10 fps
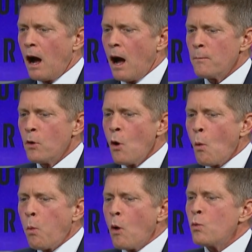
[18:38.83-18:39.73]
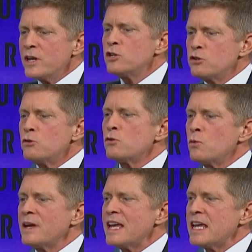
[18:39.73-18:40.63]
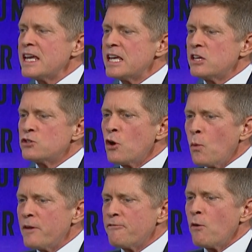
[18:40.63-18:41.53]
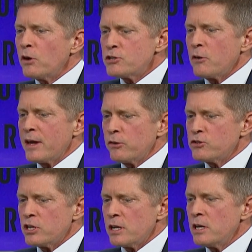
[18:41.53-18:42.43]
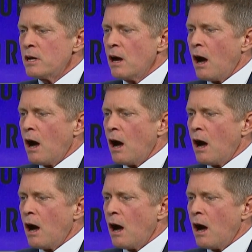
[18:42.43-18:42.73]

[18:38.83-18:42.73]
Um, what we do is we focus our energy